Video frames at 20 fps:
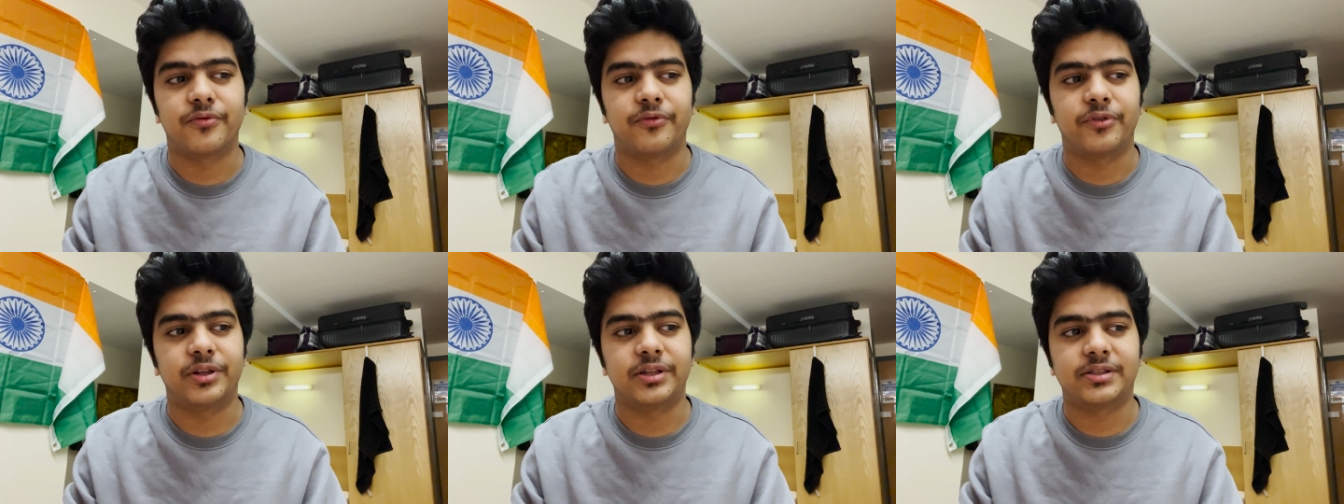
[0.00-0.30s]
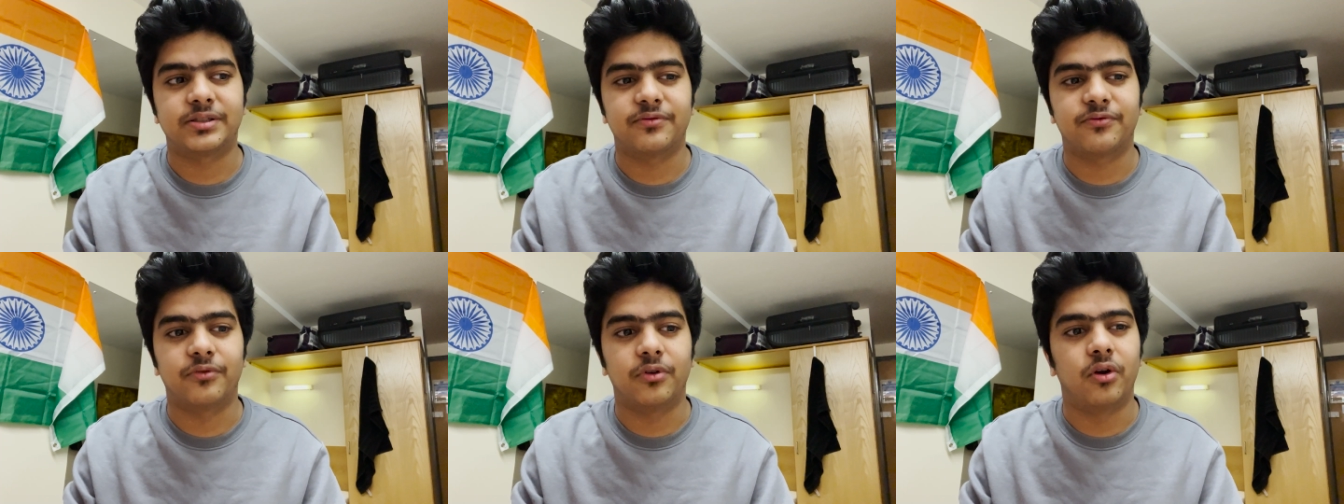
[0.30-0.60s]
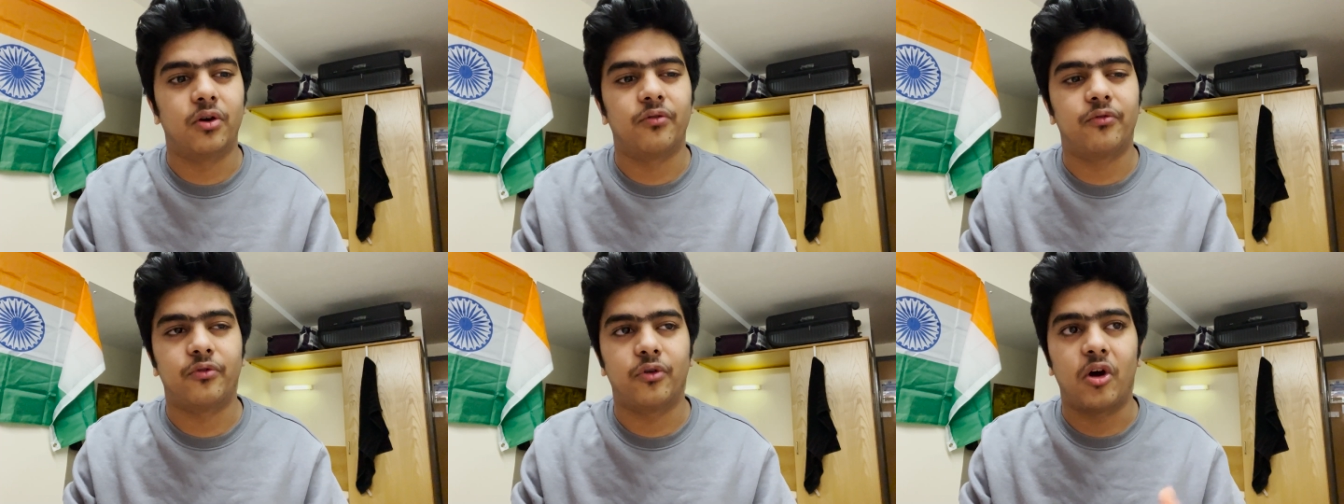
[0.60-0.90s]

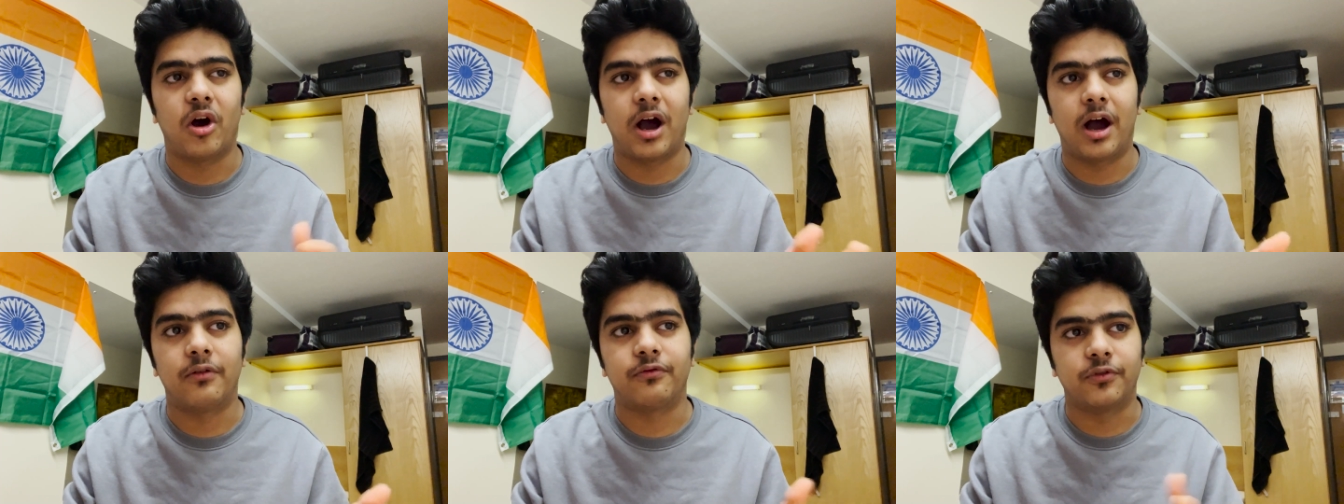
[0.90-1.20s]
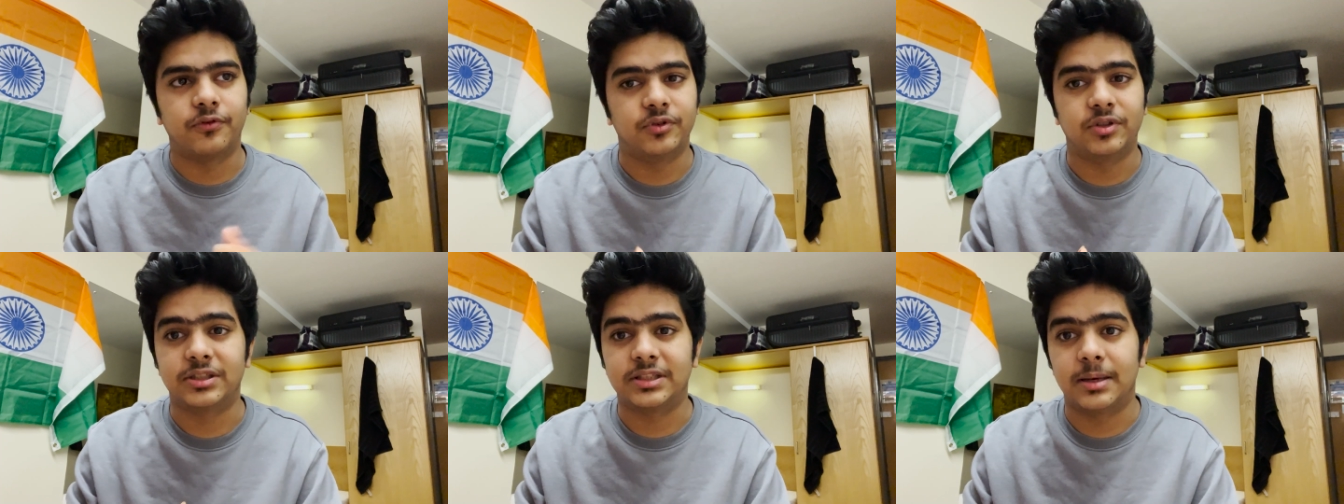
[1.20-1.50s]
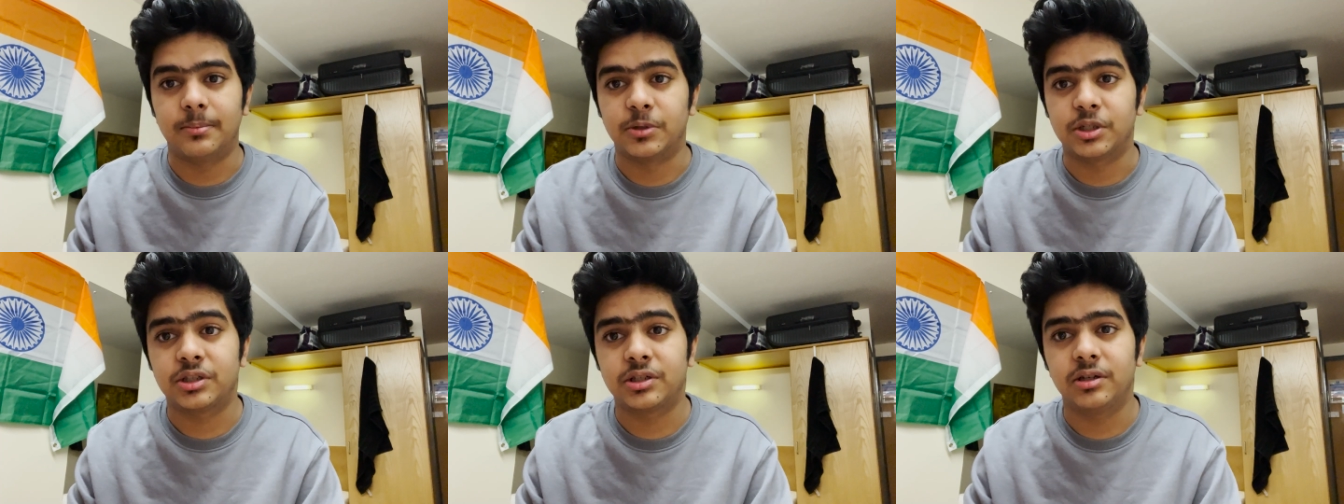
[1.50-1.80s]
for half of the
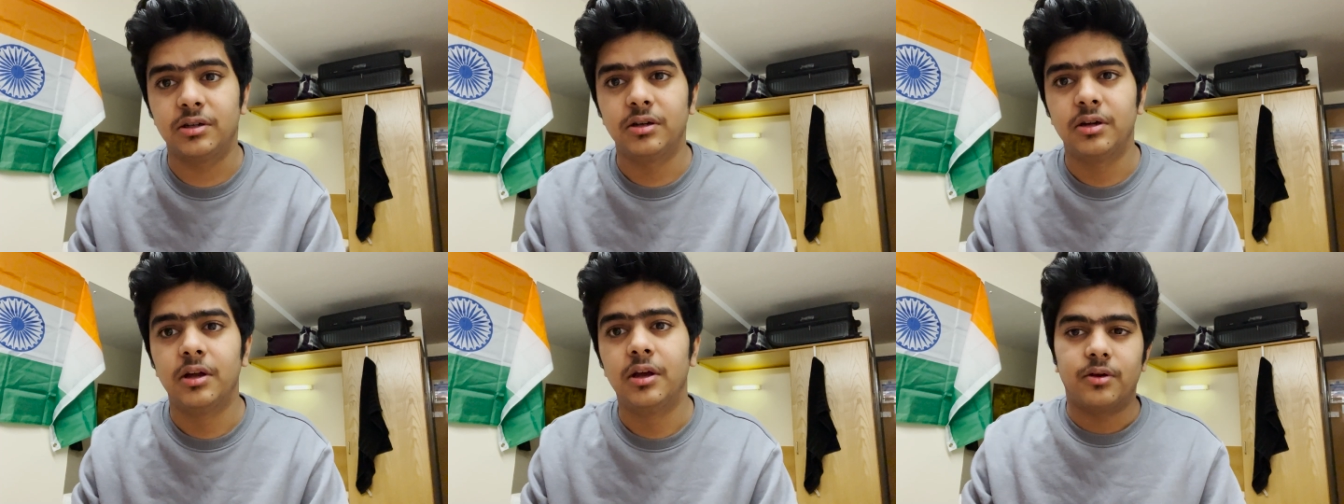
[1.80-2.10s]
semester,